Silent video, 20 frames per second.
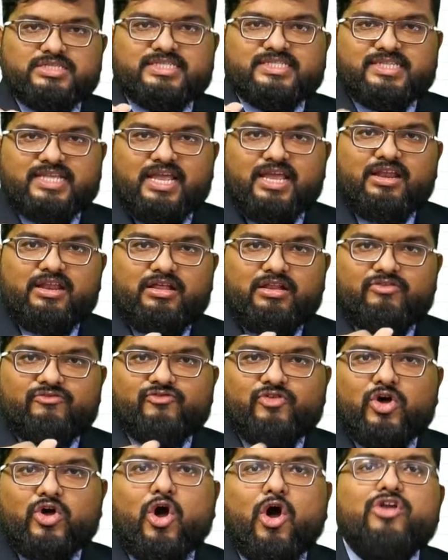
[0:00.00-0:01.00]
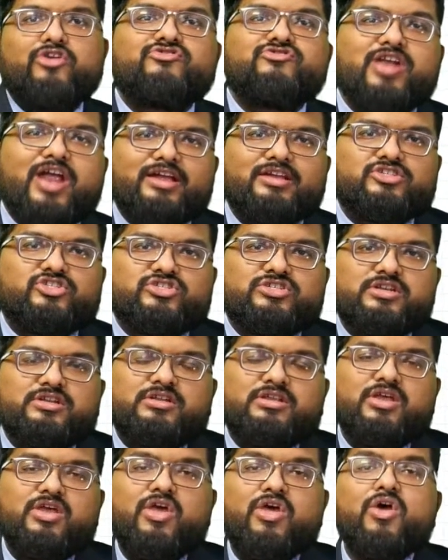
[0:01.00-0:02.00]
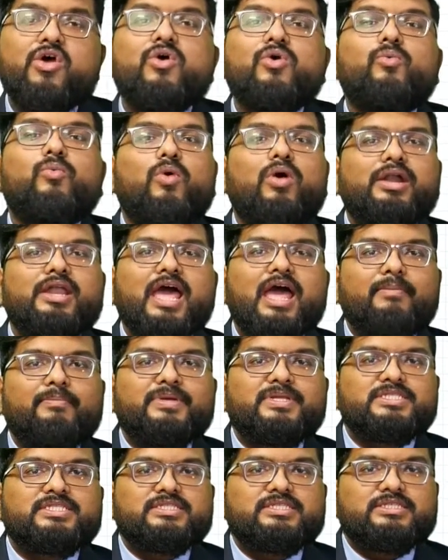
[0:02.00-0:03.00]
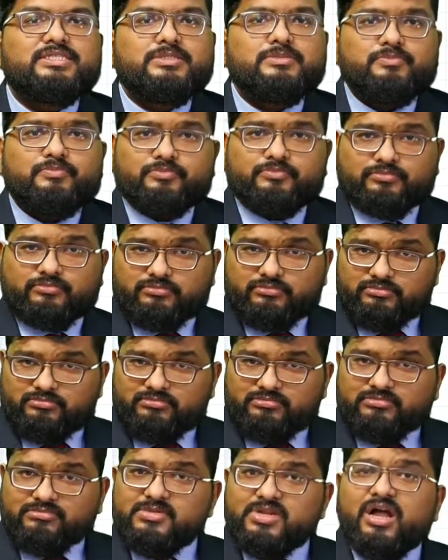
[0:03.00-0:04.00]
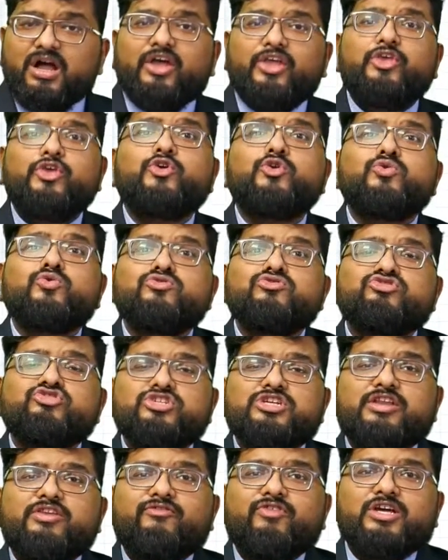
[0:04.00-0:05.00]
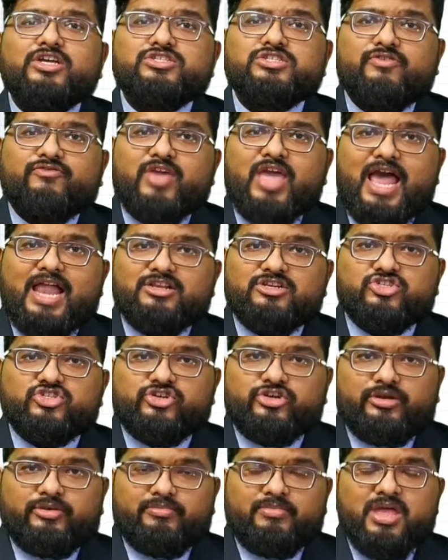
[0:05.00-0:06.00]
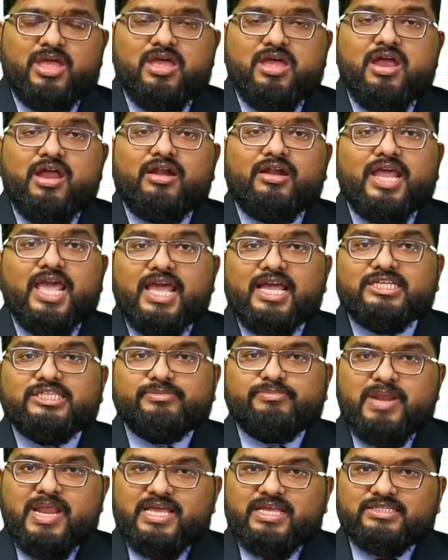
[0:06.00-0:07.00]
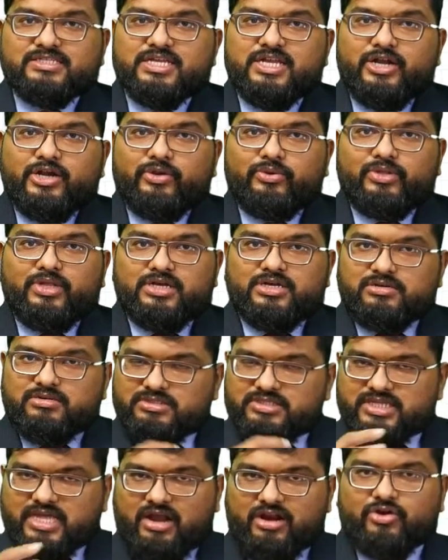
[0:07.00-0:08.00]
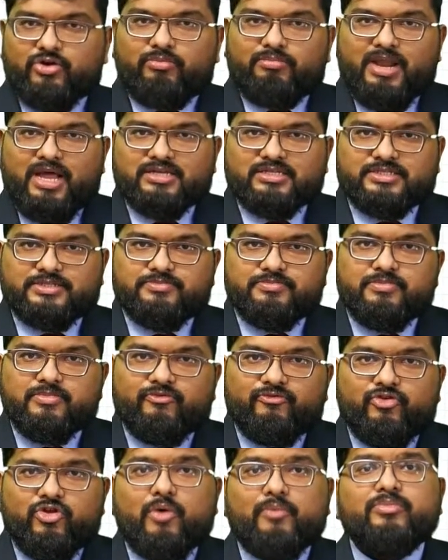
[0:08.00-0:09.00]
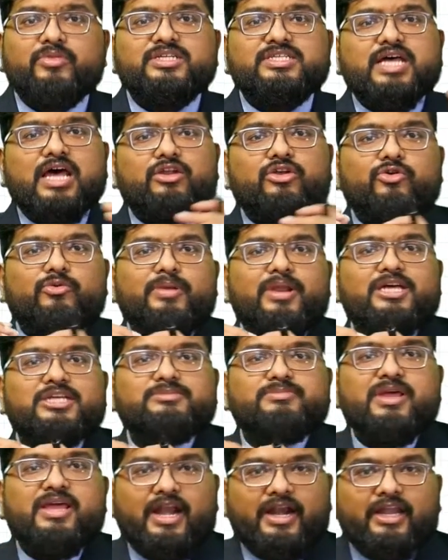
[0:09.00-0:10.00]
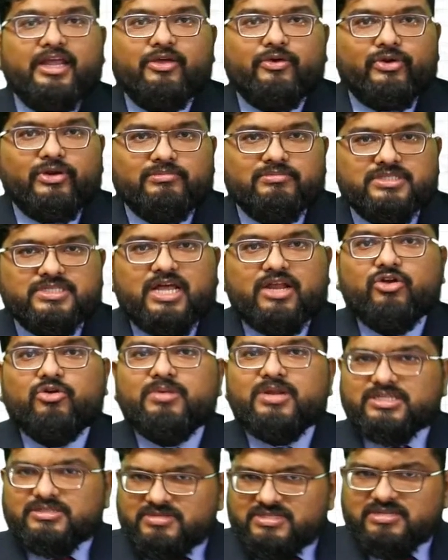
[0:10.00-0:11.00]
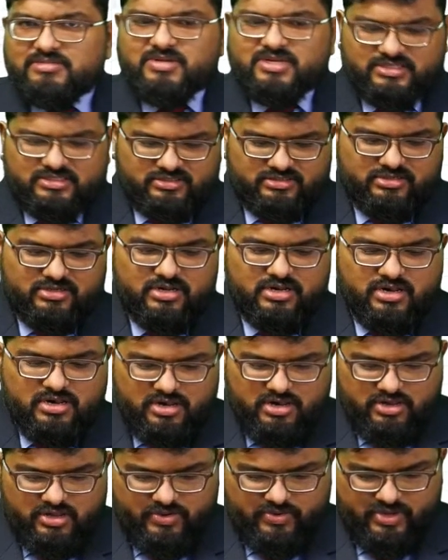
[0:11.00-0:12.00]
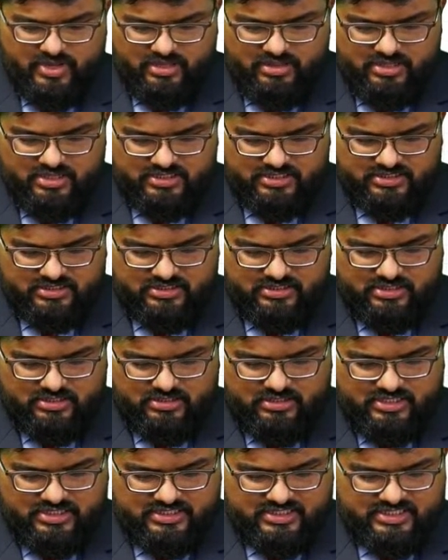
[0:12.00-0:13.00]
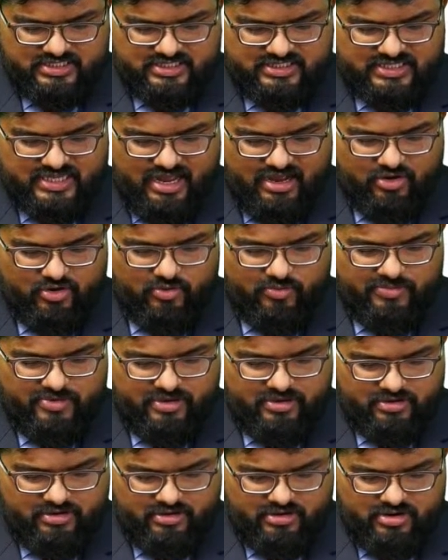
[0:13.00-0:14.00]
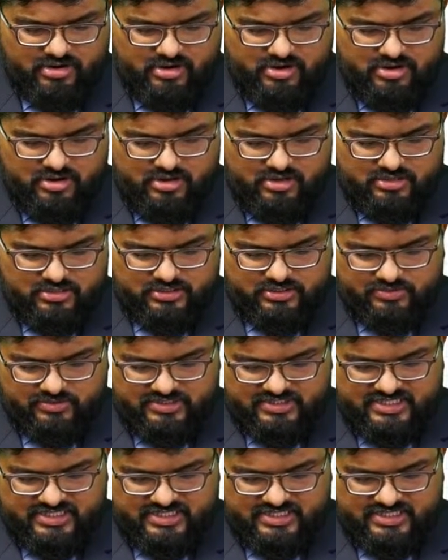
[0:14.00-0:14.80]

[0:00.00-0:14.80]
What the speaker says: signal for contraction, what happens is a huge influx of calcium takes place into the sarcoplasm from the sarcoplasmic reticulum. Sarcoplasm is a muscle. Okay, this is the sarcomere. So